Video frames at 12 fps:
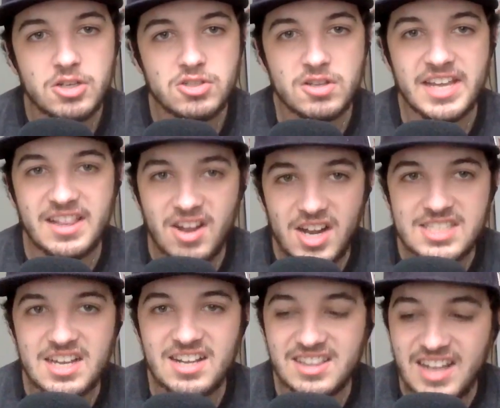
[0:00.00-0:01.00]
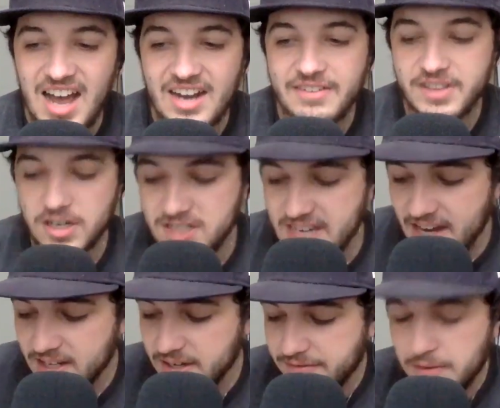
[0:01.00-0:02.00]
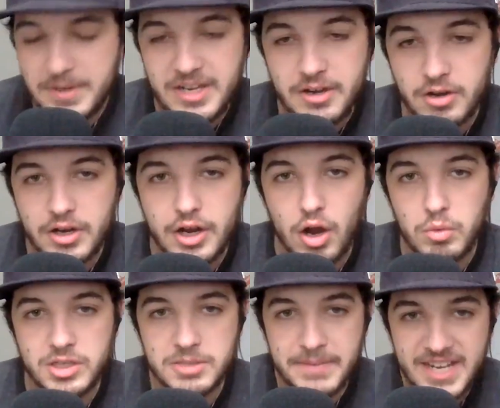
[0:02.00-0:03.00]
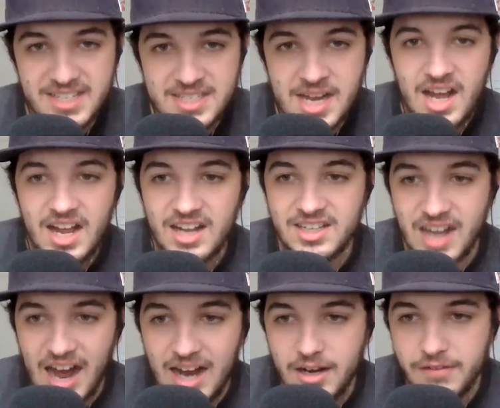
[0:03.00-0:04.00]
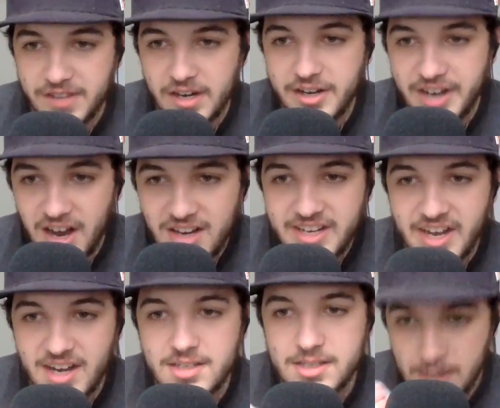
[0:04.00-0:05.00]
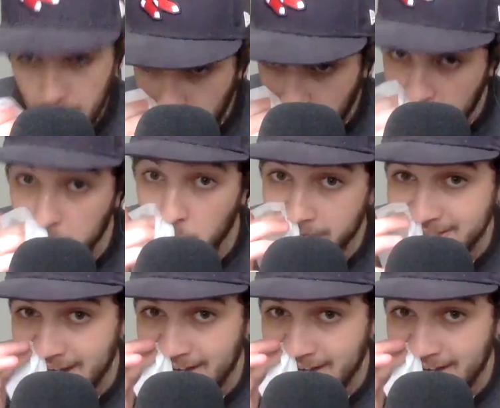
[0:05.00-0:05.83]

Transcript: So they lost a lot of their talent from a year ago, which means a lot of their young guns are going